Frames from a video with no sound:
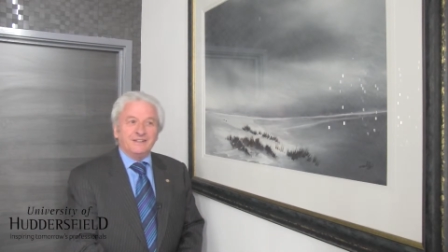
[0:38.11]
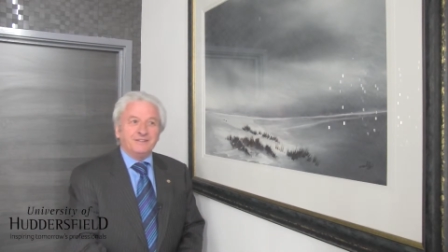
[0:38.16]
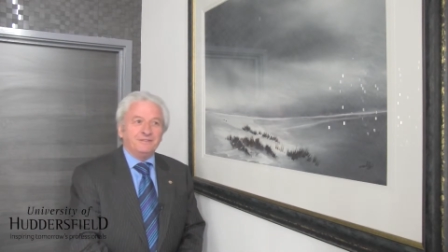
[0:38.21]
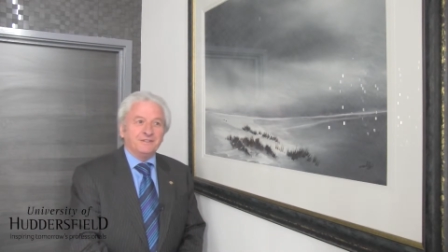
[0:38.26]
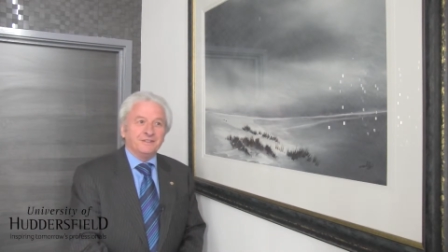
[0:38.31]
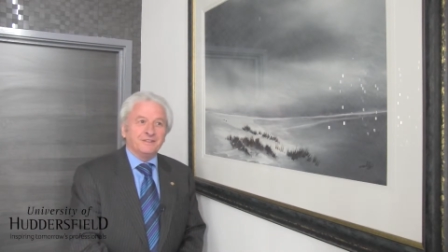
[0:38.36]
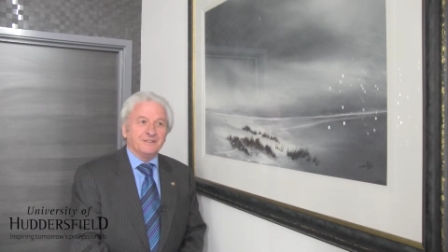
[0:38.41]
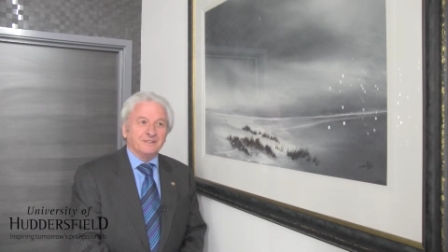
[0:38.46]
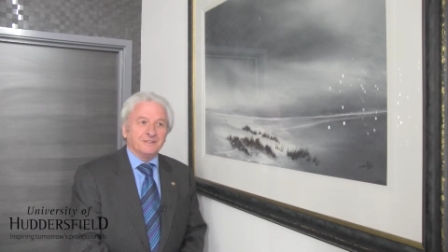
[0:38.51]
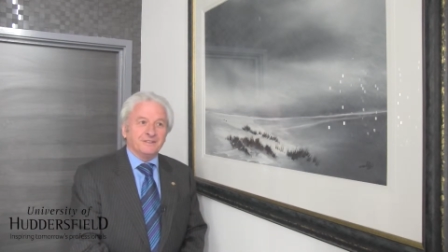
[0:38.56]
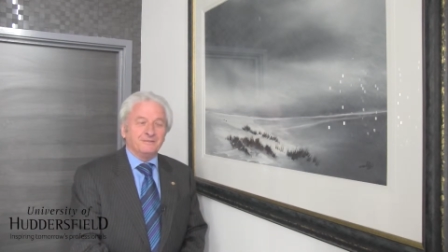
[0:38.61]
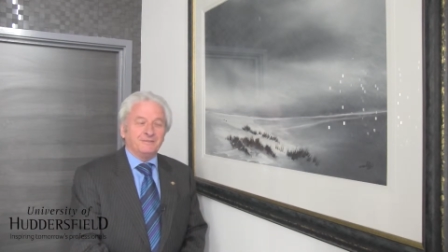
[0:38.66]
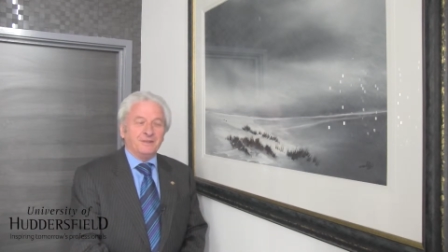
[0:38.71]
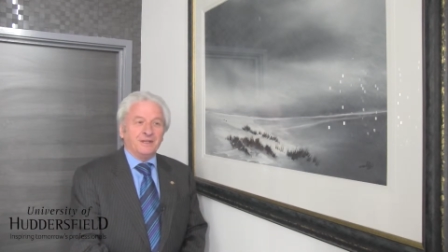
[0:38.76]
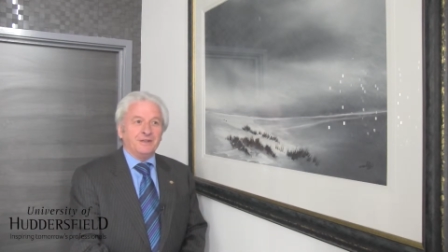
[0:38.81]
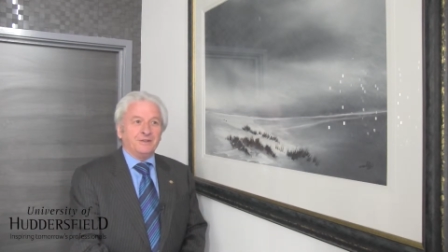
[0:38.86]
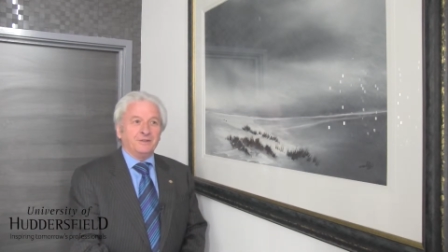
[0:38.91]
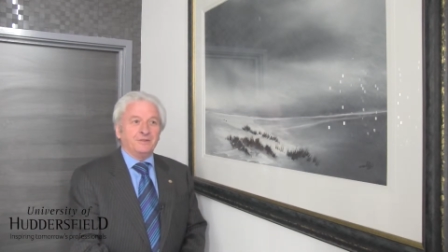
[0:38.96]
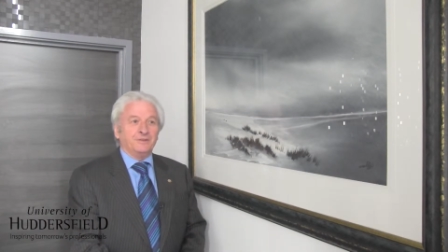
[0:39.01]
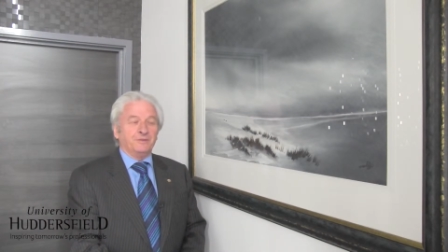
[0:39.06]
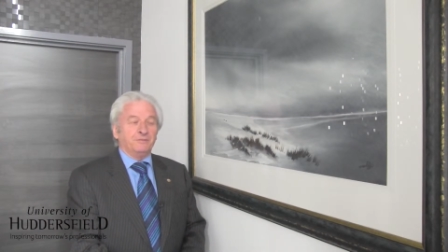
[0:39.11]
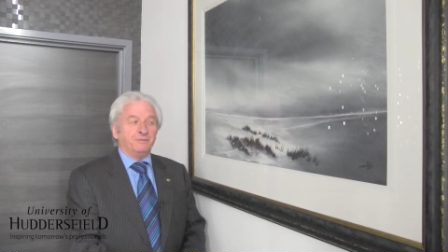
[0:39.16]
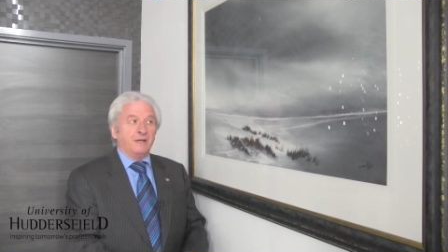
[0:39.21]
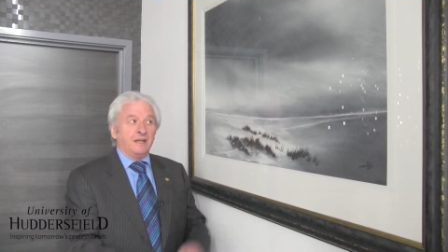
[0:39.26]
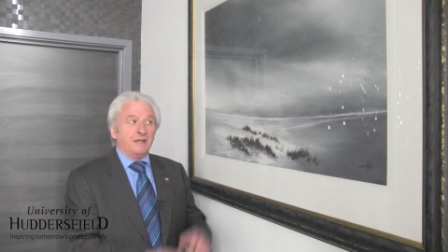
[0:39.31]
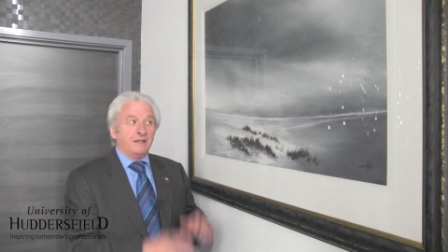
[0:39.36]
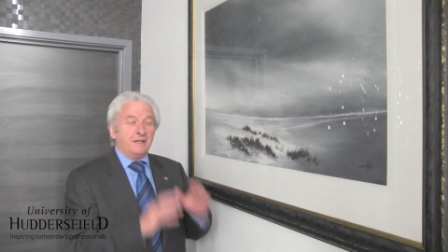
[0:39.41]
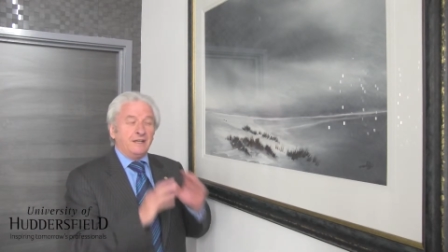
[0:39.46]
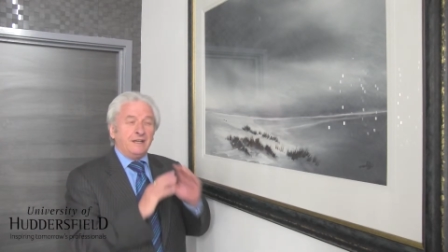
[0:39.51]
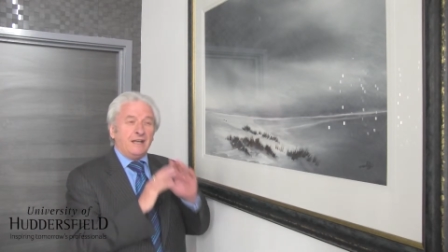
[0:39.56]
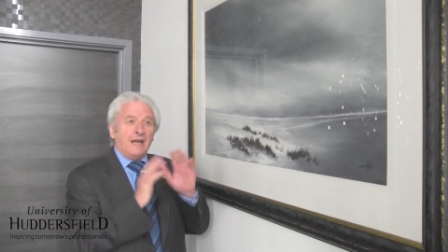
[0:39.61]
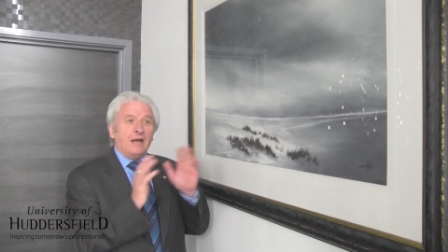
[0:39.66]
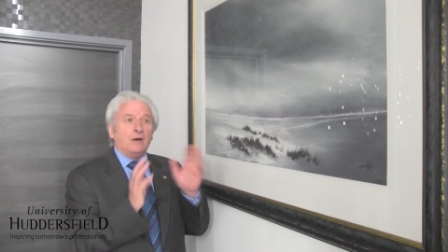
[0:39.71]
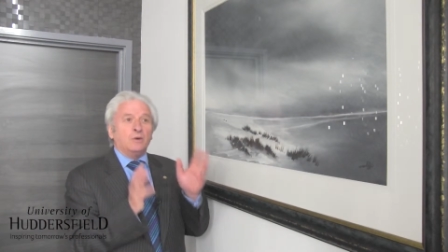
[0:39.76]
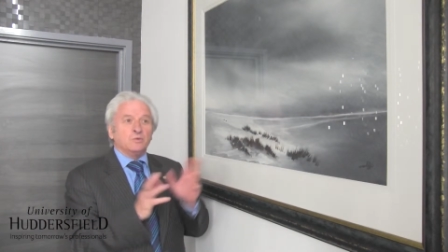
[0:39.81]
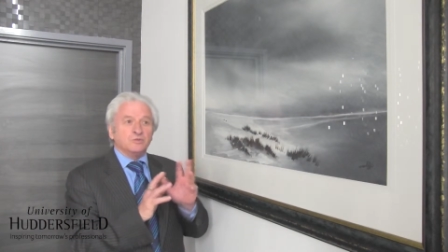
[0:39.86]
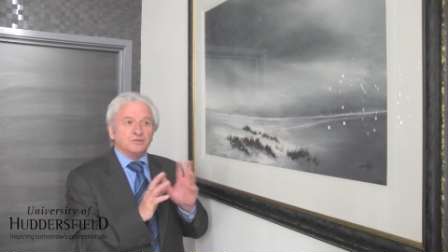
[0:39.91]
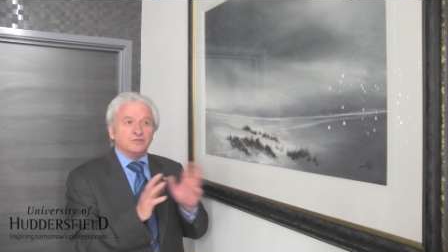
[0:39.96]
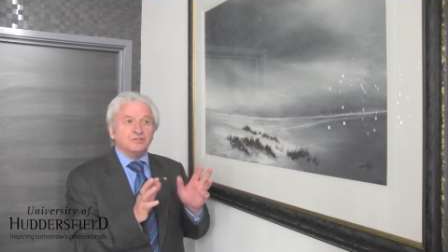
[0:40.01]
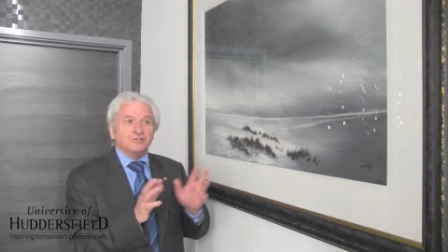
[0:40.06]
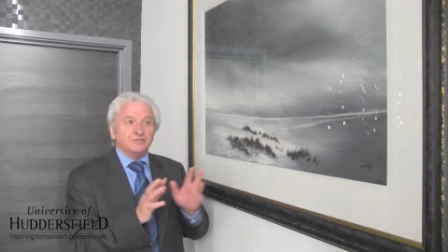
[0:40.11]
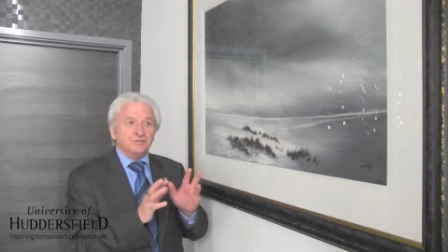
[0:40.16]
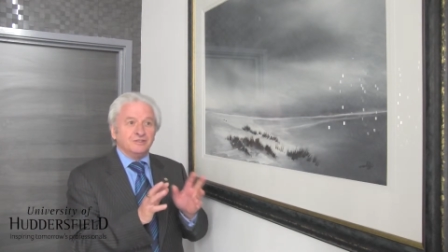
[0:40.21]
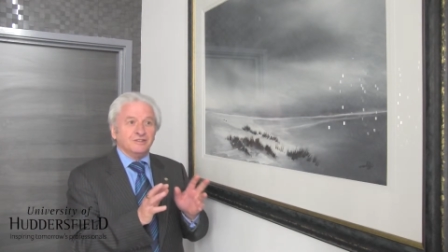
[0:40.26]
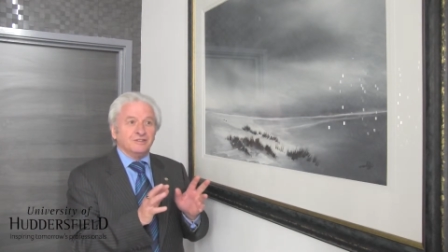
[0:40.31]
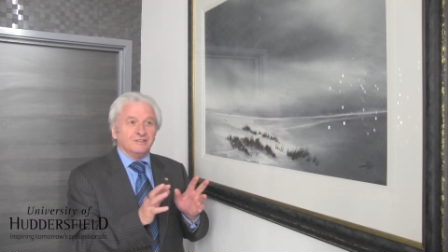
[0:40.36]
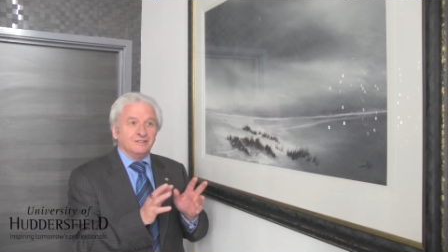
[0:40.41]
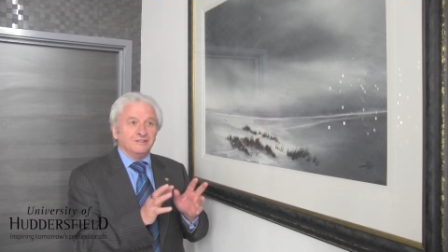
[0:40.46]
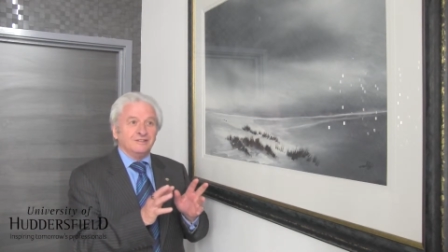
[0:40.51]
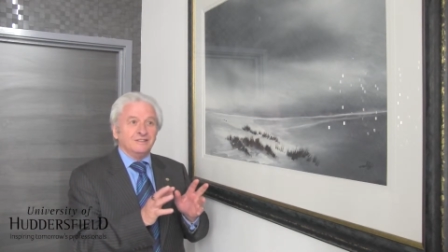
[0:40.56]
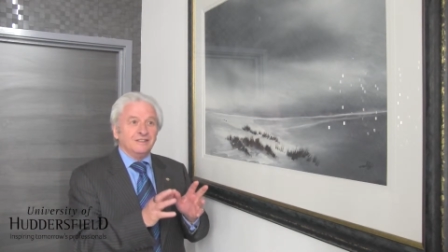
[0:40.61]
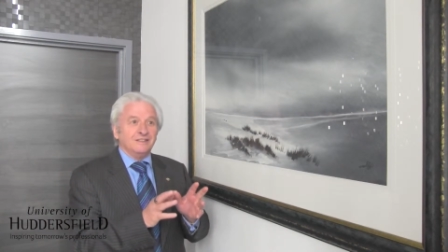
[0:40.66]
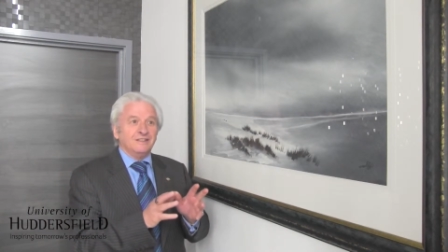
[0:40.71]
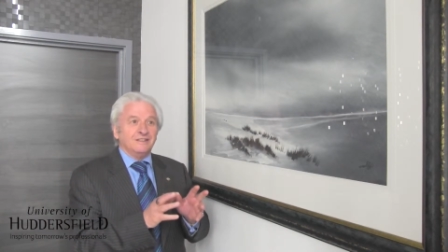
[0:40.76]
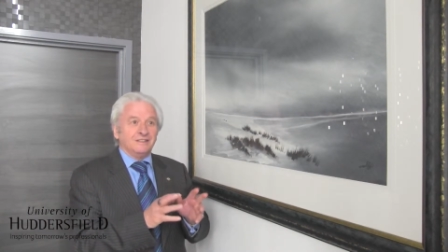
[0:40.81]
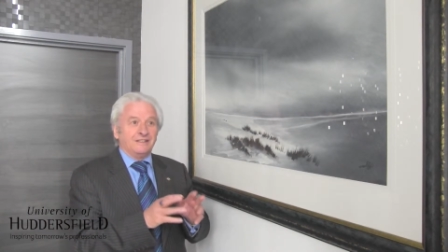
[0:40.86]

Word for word: difficult to paint nothing. Painting houses and